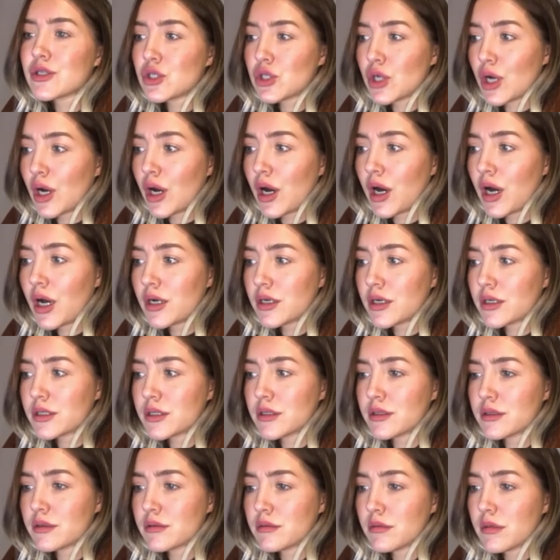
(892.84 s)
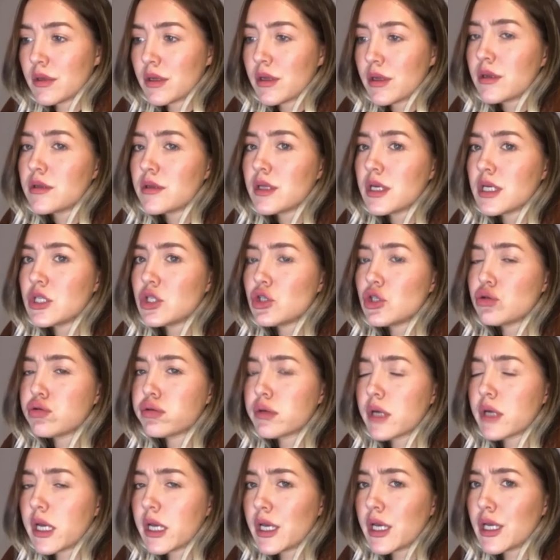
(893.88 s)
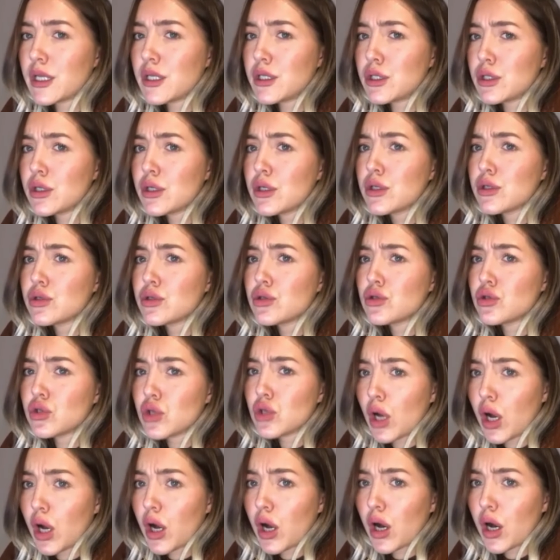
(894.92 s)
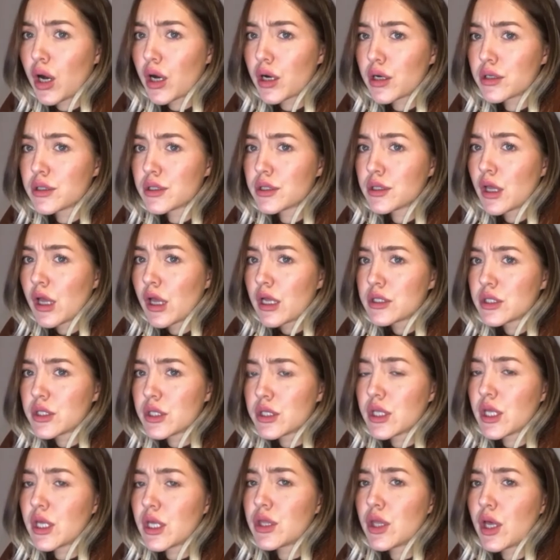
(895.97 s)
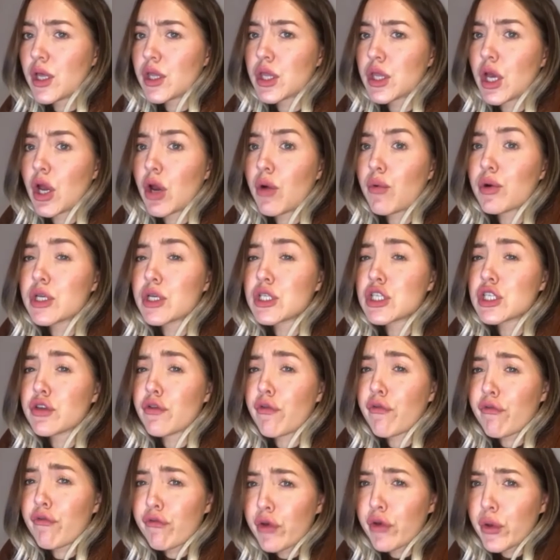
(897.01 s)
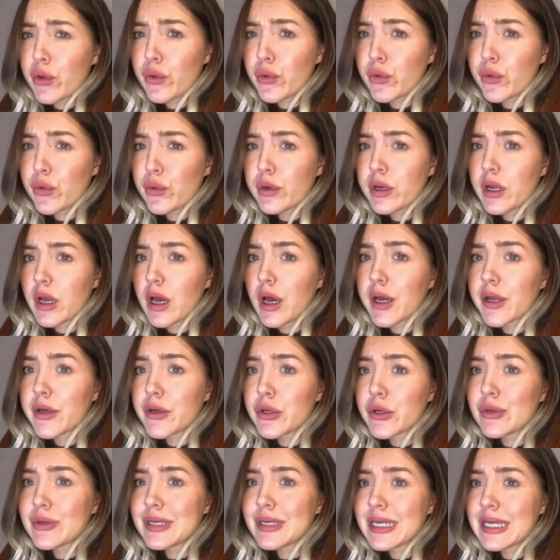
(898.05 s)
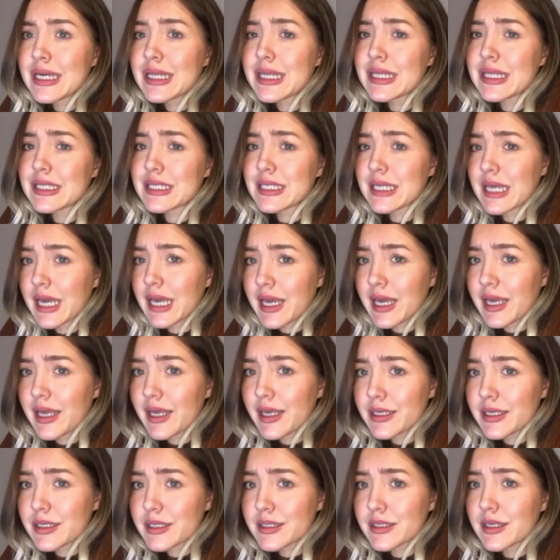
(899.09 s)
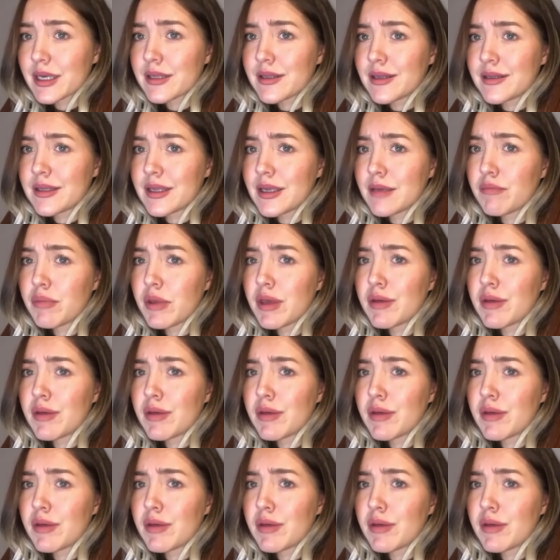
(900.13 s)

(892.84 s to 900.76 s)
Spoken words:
dogs. They trained dogs to think that there was food underneath tanks and that they'd